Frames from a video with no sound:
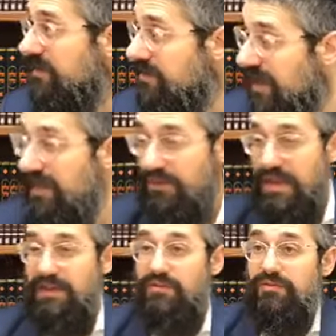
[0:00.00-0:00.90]
saying
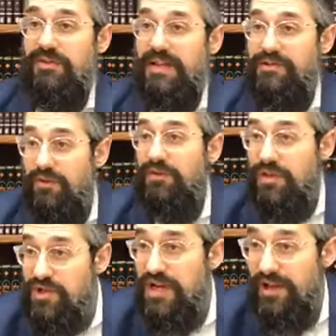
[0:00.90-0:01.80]
thank you. That's called
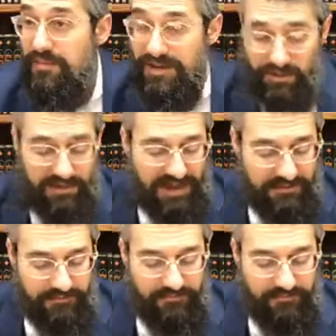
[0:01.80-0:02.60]
shalme todah.